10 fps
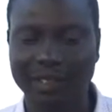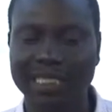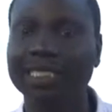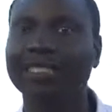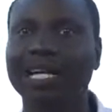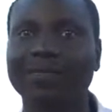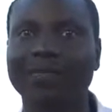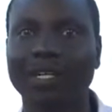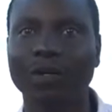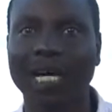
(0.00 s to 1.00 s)
which is
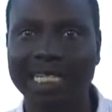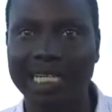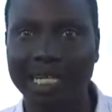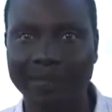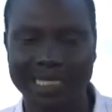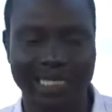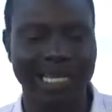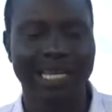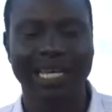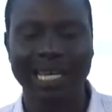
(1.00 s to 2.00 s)
roughly 1
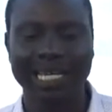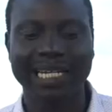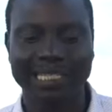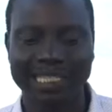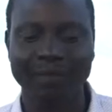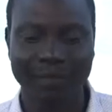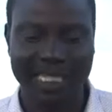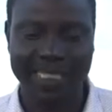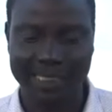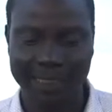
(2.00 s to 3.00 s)
kilometer and 18
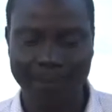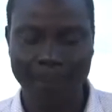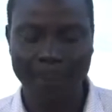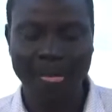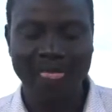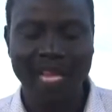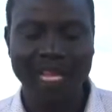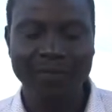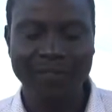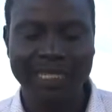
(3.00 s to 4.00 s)
meters.
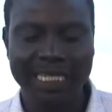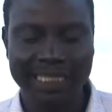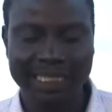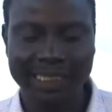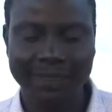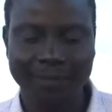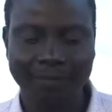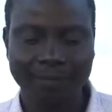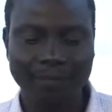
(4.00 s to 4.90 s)
If you take this